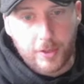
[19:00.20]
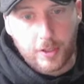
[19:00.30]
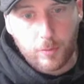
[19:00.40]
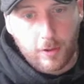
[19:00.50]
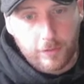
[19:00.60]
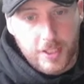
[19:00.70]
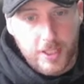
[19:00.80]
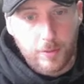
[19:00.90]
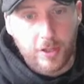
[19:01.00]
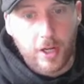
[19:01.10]
that we often
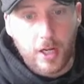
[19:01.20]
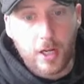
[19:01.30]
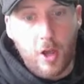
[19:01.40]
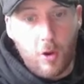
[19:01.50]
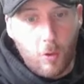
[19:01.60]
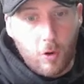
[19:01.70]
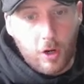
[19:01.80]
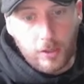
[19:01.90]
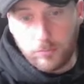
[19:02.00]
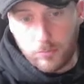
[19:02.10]
see with her,
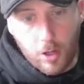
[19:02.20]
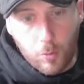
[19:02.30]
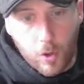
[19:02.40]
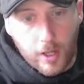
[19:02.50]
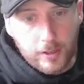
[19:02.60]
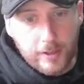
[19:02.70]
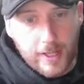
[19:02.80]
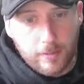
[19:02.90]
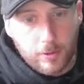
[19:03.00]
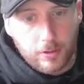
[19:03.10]
or a wild
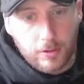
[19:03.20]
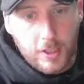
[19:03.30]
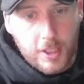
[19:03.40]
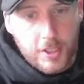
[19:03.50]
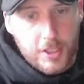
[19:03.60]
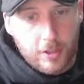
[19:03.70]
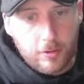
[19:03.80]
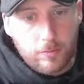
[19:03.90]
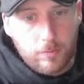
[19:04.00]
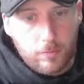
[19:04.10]
animal.
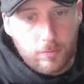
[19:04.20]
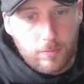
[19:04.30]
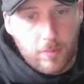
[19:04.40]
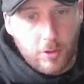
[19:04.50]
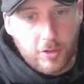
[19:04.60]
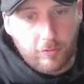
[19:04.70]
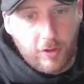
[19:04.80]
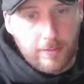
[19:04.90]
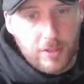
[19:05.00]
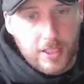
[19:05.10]
So most
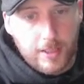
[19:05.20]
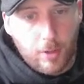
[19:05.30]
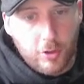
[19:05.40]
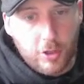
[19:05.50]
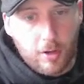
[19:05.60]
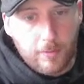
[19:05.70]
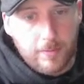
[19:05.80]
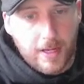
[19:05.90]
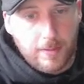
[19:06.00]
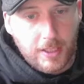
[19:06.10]
famously and most common
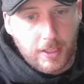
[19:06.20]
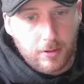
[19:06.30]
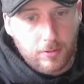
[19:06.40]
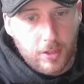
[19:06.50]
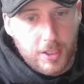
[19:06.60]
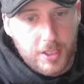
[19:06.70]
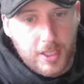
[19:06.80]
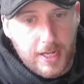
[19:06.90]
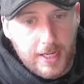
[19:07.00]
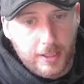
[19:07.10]
maybe, a
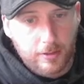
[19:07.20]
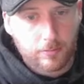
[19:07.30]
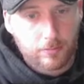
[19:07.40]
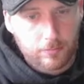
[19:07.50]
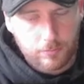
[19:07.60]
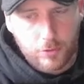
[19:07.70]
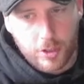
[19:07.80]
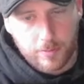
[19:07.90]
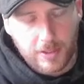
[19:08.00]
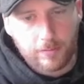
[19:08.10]
stag.
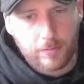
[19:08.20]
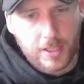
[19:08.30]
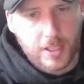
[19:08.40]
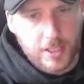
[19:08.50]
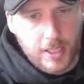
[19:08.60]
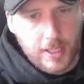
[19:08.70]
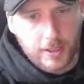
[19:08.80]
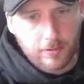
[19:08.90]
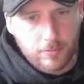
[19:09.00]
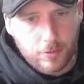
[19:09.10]
Trust me, that's a
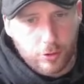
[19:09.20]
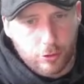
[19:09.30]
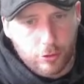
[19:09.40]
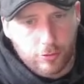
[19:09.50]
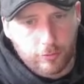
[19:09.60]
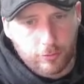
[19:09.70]
stag. So